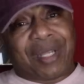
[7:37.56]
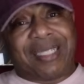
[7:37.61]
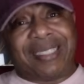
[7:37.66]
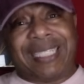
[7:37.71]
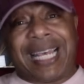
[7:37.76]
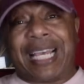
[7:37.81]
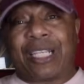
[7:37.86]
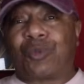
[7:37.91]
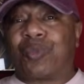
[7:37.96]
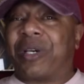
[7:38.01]

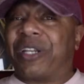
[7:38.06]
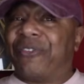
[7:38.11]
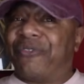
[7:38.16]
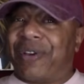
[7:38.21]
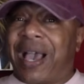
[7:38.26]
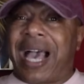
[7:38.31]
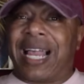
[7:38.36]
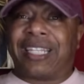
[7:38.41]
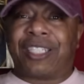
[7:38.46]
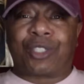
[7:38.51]
That's where the
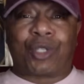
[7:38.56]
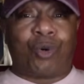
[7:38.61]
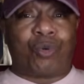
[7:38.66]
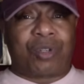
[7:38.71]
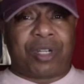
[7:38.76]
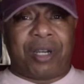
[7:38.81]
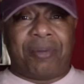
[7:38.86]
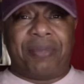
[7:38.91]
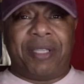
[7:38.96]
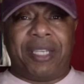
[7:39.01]
violence gonna
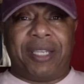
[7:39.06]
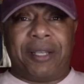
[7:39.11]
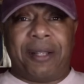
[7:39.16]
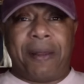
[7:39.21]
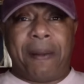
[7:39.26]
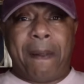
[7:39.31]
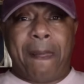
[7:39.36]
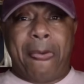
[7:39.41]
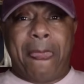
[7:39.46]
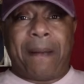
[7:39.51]
come in.
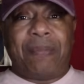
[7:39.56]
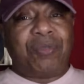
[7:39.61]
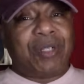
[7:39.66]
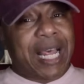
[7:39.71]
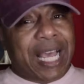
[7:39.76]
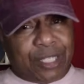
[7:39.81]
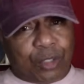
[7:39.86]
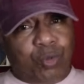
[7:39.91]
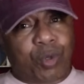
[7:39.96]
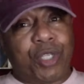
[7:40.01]

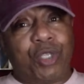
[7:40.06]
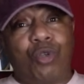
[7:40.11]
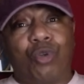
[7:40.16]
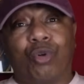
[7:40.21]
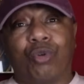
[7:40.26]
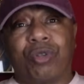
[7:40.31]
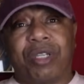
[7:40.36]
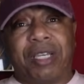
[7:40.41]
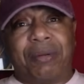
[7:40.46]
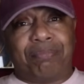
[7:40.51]
That's where you
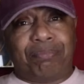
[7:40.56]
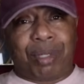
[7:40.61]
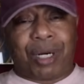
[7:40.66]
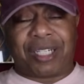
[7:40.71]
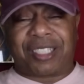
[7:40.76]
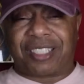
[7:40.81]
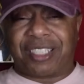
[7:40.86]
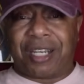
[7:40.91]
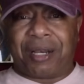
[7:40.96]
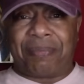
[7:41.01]
gonna get
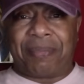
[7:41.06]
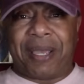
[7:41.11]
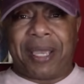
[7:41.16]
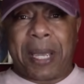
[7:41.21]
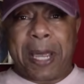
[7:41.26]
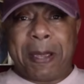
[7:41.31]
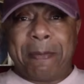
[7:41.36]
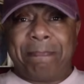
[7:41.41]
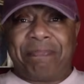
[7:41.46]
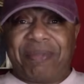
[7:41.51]
bust up
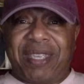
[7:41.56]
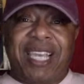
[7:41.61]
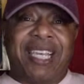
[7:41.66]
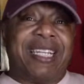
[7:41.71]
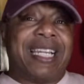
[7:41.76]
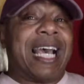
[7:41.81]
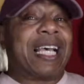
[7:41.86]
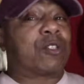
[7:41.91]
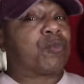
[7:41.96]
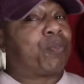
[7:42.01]
at,
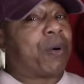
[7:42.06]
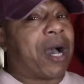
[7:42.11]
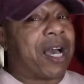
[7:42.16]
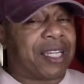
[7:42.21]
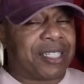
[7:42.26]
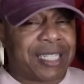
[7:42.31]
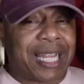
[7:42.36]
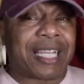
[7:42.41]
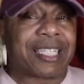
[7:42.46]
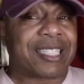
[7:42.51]
and that's
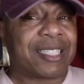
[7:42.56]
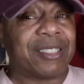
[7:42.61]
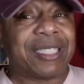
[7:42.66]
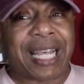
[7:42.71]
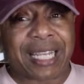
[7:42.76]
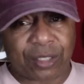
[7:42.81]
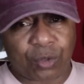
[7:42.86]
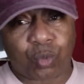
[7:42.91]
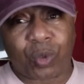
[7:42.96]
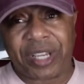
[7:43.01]
probably, that's
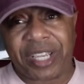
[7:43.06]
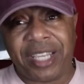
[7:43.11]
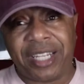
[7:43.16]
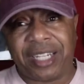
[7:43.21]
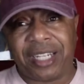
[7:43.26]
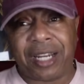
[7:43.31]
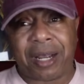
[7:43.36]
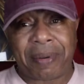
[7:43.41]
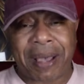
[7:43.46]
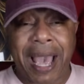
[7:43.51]
that's what
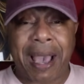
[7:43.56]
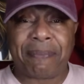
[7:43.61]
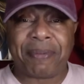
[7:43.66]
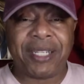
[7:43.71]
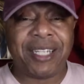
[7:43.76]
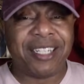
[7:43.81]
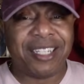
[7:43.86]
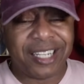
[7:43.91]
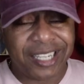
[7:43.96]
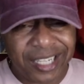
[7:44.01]
ended up
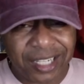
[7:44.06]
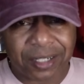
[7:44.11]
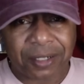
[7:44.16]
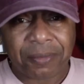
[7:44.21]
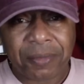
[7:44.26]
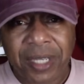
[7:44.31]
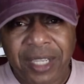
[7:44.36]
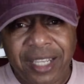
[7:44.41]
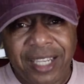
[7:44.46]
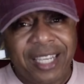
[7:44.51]
happening to him.
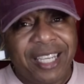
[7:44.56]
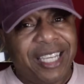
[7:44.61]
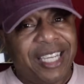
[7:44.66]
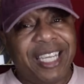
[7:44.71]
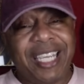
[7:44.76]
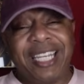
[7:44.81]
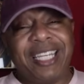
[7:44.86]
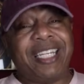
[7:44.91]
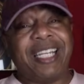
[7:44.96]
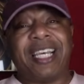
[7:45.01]

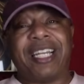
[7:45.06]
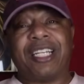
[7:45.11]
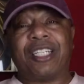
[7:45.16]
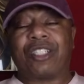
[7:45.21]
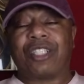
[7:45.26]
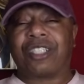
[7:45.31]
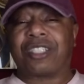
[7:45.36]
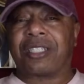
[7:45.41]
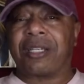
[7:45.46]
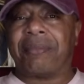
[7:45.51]
He did it
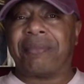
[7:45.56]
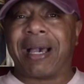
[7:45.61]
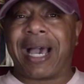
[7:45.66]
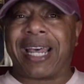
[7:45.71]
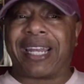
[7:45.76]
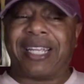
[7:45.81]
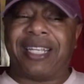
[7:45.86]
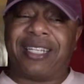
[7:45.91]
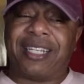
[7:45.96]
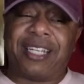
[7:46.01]
to
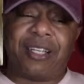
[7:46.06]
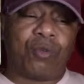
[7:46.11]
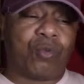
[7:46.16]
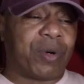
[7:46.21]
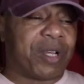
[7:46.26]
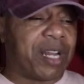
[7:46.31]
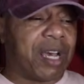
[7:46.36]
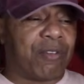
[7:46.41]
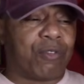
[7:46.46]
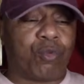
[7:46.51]
somebody, and then
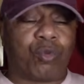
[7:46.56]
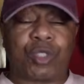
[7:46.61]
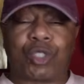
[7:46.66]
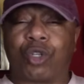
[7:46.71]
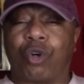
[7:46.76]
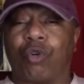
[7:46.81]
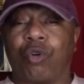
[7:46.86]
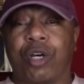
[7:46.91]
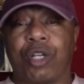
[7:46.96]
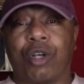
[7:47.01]
whatever was
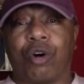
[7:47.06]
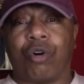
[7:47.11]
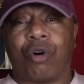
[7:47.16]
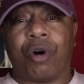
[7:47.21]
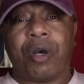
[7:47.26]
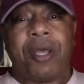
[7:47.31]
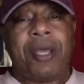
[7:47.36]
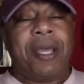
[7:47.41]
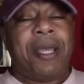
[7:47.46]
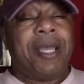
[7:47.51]
going
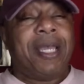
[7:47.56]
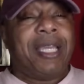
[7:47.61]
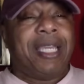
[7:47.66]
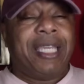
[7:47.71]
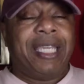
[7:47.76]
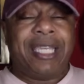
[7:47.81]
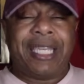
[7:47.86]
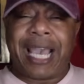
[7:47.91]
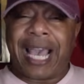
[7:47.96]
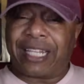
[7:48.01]
on,
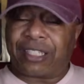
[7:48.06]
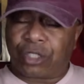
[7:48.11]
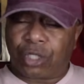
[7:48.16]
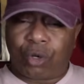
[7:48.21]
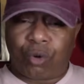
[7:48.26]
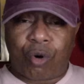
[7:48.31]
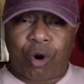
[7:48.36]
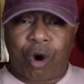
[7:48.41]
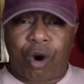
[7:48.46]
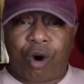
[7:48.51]
he got
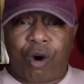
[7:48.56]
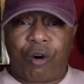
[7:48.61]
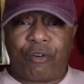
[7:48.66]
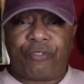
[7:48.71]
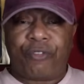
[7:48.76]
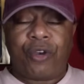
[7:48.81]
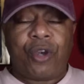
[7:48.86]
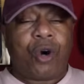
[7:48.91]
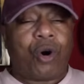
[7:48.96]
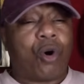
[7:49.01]
towed
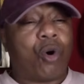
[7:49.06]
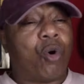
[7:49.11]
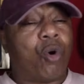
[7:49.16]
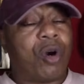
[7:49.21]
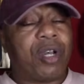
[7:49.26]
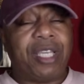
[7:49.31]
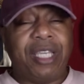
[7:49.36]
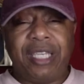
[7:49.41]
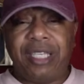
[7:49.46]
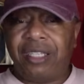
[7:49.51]
off
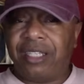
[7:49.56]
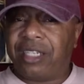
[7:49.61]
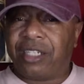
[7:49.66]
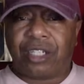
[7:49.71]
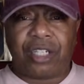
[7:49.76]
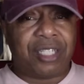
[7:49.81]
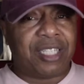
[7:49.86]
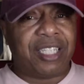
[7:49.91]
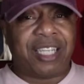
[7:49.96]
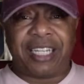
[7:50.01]
or he
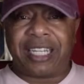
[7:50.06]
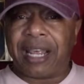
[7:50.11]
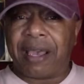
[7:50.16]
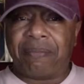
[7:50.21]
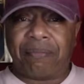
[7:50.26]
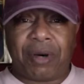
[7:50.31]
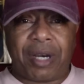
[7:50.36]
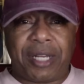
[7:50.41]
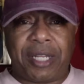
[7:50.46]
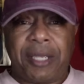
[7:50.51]
couldn't get
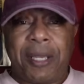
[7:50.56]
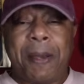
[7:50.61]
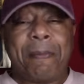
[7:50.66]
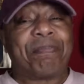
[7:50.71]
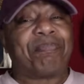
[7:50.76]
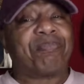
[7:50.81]
that money,